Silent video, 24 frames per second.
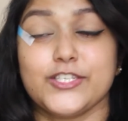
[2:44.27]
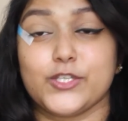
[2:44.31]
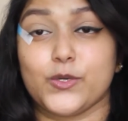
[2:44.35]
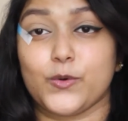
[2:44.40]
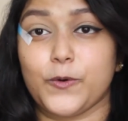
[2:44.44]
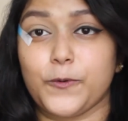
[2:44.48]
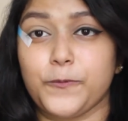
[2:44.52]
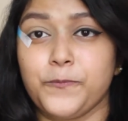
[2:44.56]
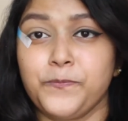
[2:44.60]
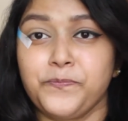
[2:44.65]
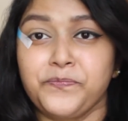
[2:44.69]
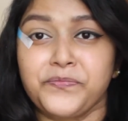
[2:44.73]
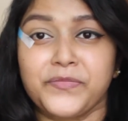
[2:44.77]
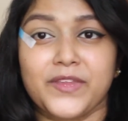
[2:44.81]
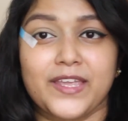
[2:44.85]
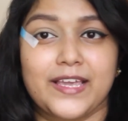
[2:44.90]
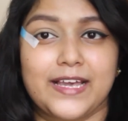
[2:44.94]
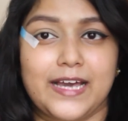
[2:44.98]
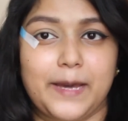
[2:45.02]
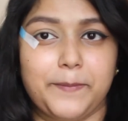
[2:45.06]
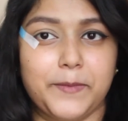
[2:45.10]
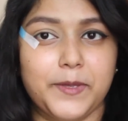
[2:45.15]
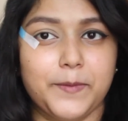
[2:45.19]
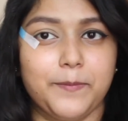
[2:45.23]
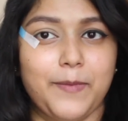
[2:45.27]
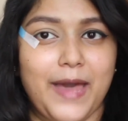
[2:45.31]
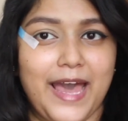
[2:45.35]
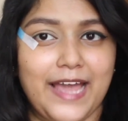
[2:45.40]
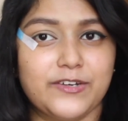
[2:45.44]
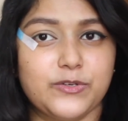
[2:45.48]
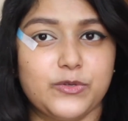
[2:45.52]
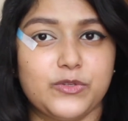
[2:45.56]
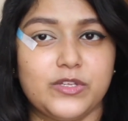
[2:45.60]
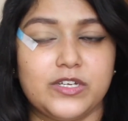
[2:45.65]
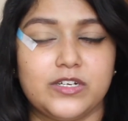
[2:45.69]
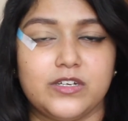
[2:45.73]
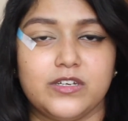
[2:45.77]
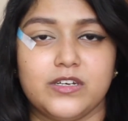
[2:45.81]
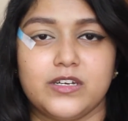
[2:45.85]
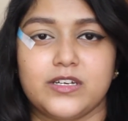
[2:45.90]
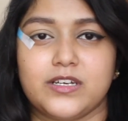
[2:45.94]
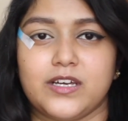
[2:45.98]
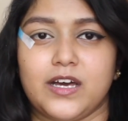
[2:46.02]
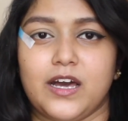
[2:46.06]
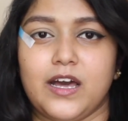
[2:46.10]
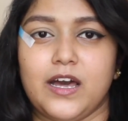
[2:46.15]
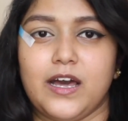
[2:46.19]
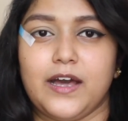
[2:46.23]
So coming back to the
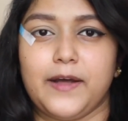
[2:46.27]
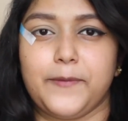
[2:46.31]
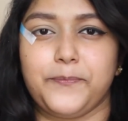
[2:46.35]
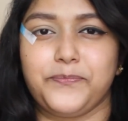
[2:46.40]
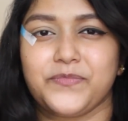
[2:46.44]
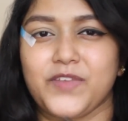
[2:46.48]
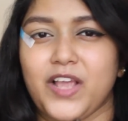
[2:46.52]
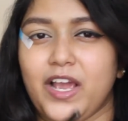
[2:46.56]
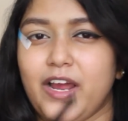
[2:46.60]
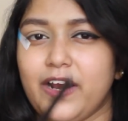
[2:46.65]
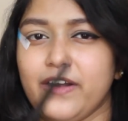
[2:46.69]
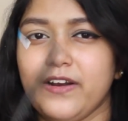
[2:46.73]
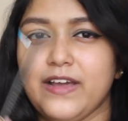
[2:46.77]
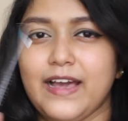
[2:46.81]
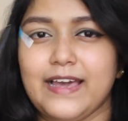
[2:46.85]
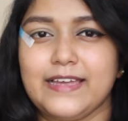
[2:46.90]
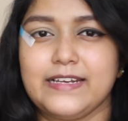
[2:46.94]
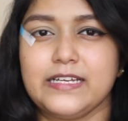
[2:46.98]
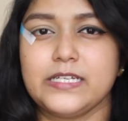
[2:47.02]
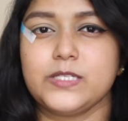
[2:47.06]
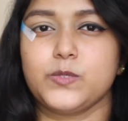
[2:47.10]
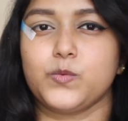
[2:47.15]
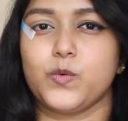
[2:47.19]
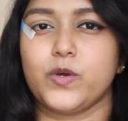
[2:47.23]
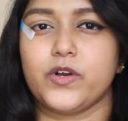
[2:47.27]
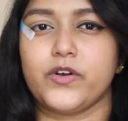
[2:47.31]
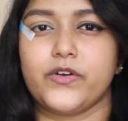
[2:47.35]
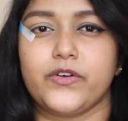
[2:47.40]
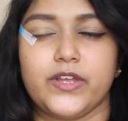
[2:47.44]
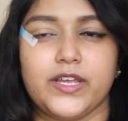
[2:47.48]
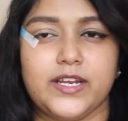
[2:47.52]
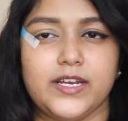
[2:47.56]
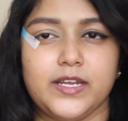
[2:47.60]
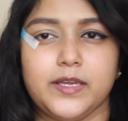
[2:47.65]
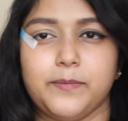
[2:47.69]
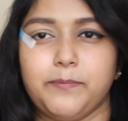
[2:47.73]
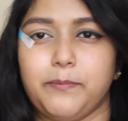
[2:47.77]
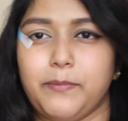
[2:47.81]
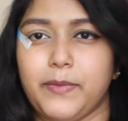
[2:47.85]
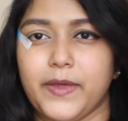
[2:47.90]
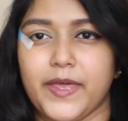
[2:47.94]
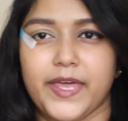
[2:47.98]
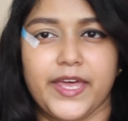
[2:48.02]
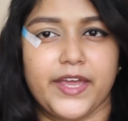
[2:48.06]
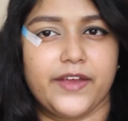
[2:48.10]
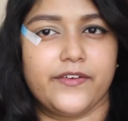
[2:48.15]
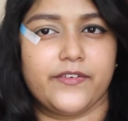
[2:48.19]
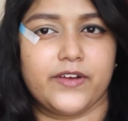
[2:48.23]
look, her eyelids were really
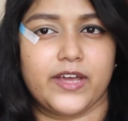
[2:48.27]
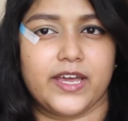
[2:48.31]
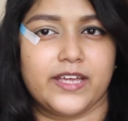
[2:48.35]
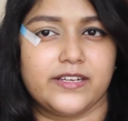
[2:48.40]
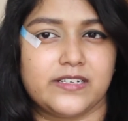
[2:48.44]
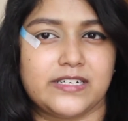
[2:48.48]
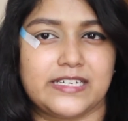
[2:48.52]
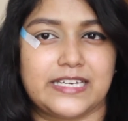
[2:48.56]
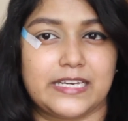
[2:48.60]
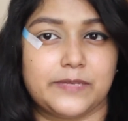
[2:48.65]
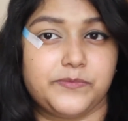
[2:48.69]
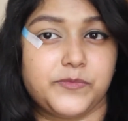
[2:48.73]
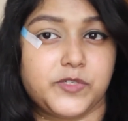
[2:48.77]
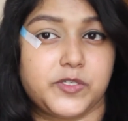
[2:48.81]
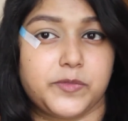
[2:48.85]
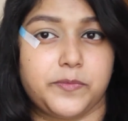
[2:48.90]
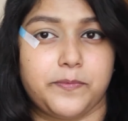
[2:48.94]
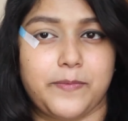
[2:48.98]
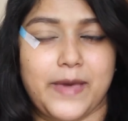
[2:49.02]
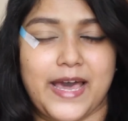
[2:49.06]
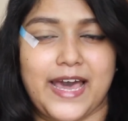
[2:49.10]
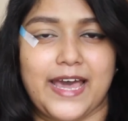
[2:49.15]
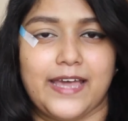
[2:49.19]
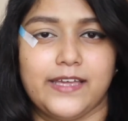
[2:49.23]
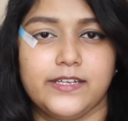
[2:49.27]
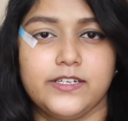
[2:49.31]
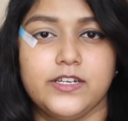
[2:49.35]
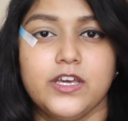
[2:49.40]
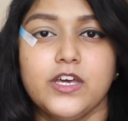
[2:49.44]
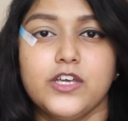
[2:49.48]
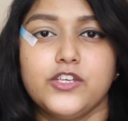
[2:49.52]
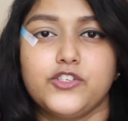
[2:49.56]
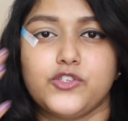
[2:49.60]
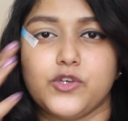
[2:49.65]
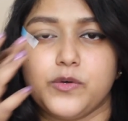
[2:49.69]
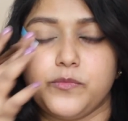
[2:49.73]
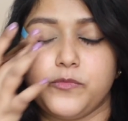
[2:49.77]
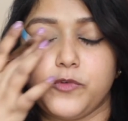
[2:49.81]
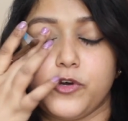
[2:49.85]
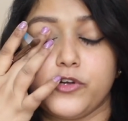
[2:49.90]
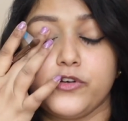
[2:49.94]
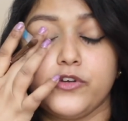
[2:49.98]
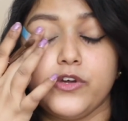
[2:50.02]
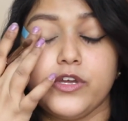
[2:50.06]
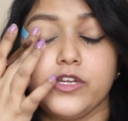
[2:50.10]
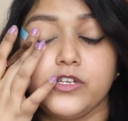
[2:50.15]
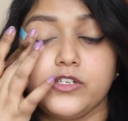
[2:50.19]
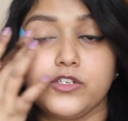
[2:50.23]
big and kept matte, so I'm
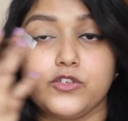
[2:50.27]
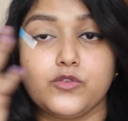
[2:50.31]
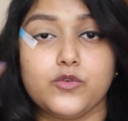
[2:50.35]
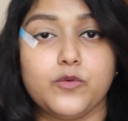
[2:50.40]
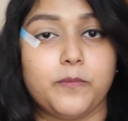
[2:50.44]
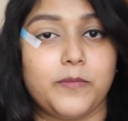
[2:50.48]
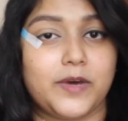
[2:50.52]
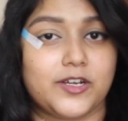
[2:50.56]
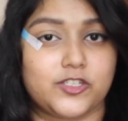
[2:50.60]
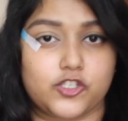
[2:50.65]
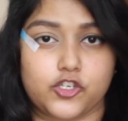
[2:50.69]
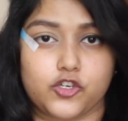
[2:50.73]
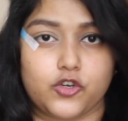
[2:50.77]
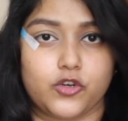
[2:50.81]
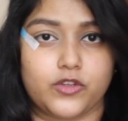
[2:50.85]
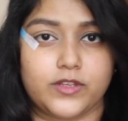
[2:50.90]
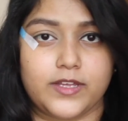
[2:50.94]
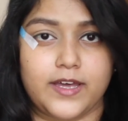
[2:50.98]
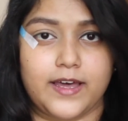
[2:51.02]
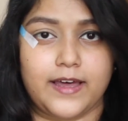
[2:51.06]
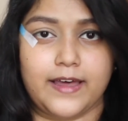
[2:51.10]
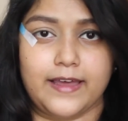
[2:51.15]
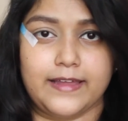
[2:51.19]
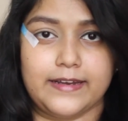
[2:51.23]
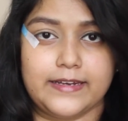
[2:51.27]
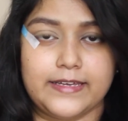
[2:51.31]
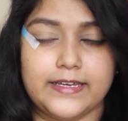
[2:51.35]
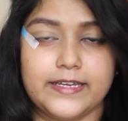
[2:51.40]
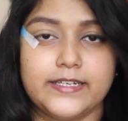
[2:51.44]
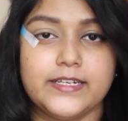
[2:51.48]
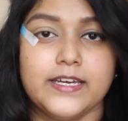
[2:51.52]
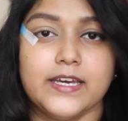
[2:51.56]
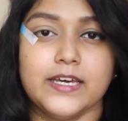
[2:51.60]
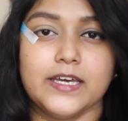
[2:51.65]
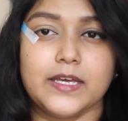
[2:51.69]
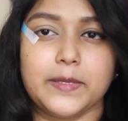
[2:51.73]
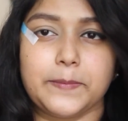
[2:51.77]
not going to do much on the eyelid.